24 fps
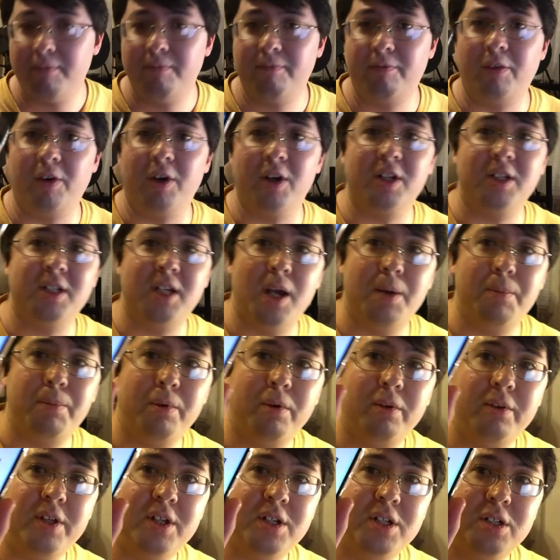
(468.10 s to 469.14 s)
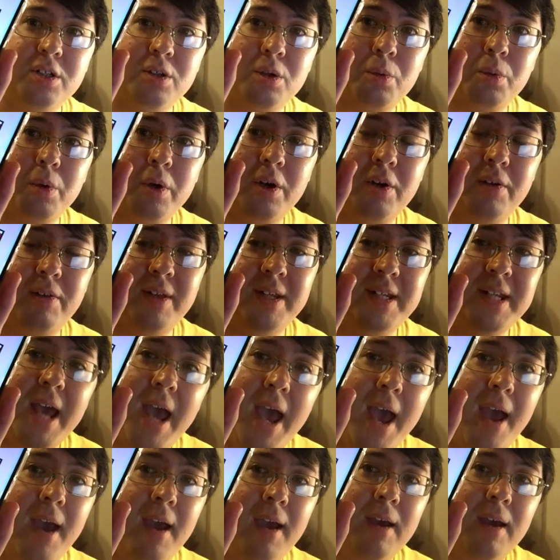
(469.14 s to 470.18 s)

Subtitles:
For example, this is the word of the day.